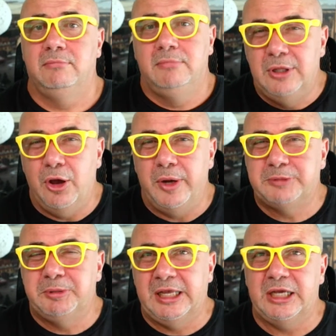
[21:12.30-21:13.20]
no
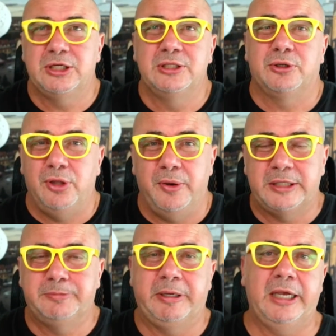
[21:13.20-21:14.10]
expectations or low
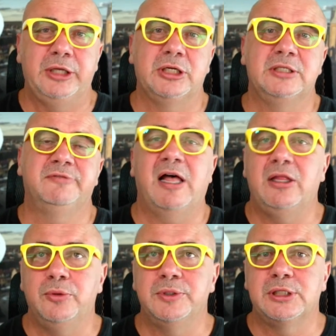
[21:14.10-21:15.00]
expectations.
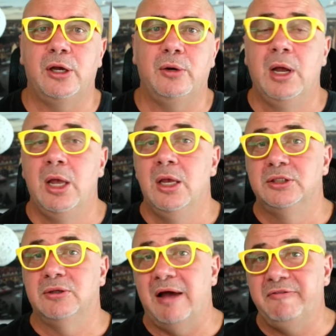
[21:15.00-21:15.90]
Value is low.
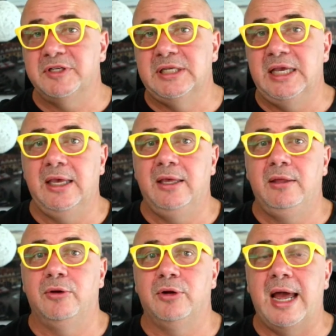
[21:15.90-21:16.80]
So obviously
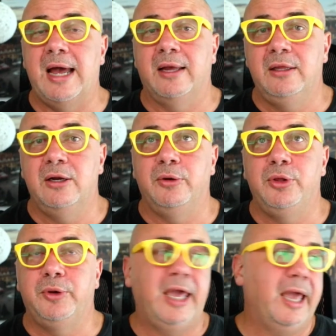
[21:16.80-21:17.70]
you're not,
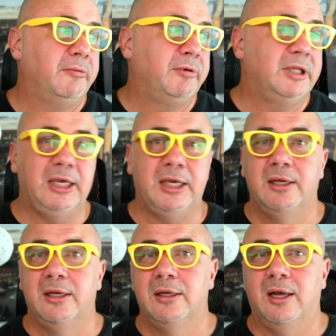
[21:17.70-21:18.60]
you can't
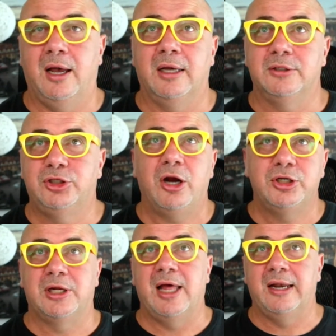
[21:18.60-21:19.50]
really
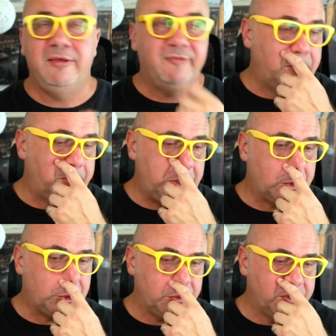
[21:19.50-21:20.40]
charge a lot. Even when
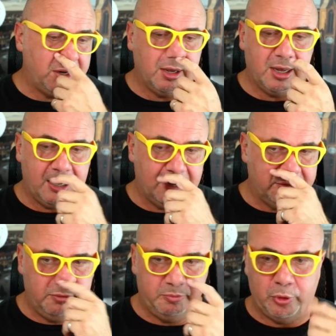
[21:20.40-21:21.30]
you're doing
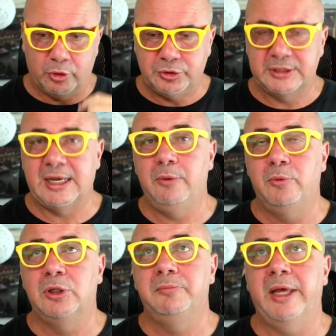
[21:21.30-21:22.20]
portraits, I
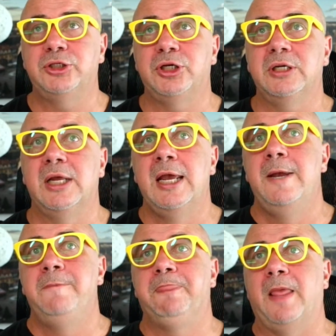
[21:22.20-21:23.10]
will mention
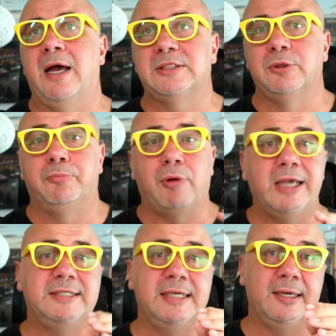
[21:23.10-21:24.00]
some
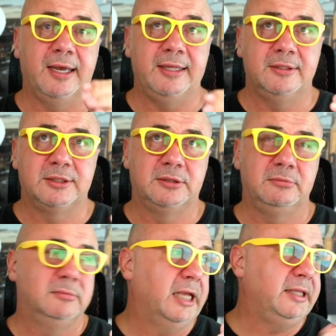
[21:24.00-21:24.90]
pricing
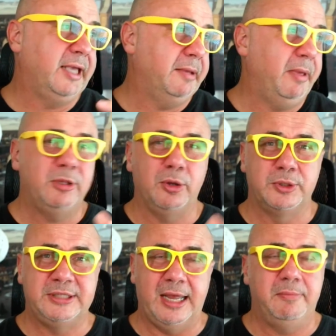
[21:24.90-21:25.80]
at the end, maybe
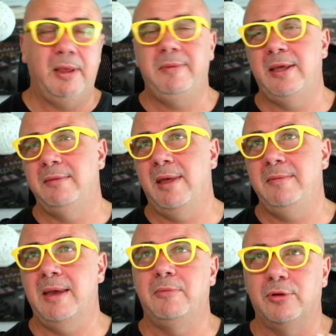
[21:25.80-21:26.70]
towards the end.
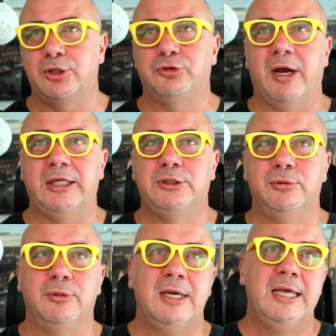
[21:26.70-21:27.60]
Maybe I'm going to try
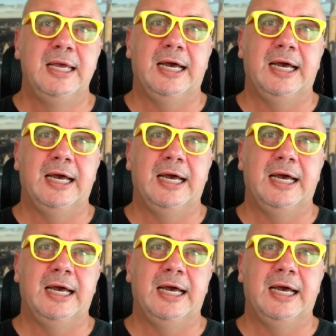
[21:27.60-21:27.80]
to